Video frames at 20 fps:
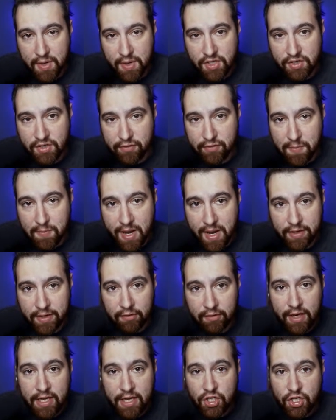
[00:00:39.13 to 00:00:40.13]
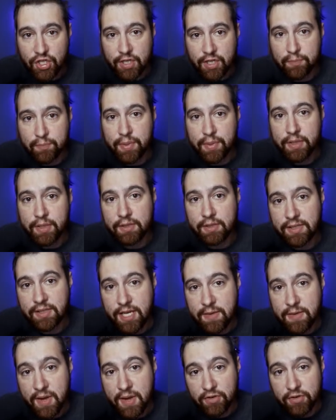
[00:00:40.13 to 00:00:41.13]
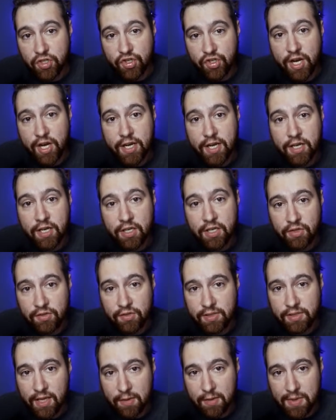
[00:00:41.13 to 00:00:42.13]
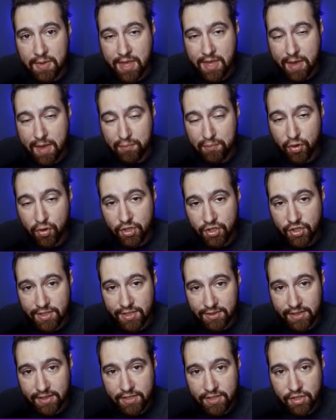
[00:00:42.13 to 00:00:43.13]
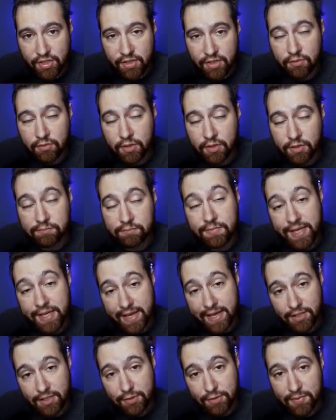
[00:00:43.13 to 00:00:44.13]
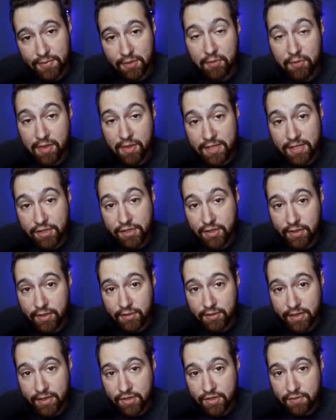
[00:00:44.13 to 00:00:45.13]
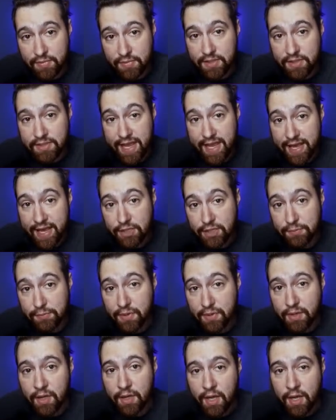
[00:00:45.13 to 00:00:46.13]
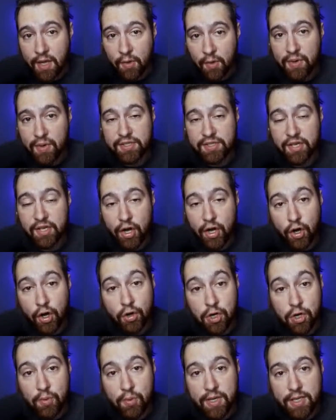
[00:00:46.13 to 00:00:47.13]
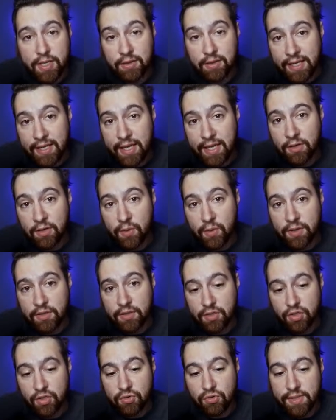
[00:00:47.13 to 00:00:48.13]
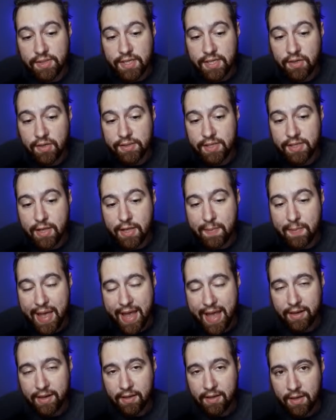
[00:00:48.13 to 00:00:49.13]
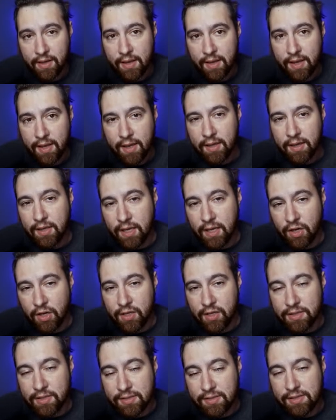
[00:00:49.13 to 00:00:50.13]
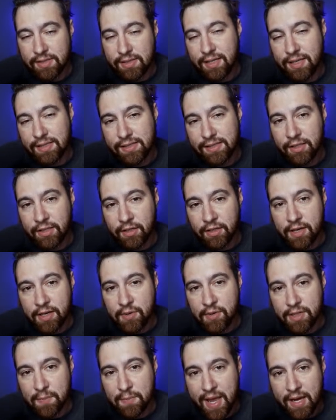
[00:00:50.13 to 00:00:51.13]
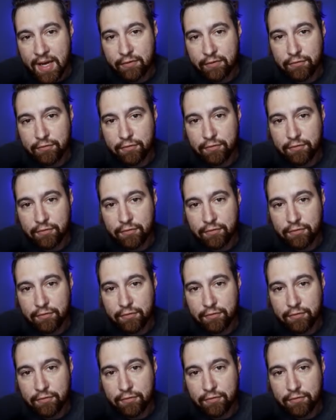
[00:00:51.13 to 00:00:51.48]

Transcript: of a moderation, but the team I was trying to use to give me that push to legend or to expert, we like to go to legend, but to expert, was a Ho-Oh lead with 2 steals in the back. You know, considering with the amount of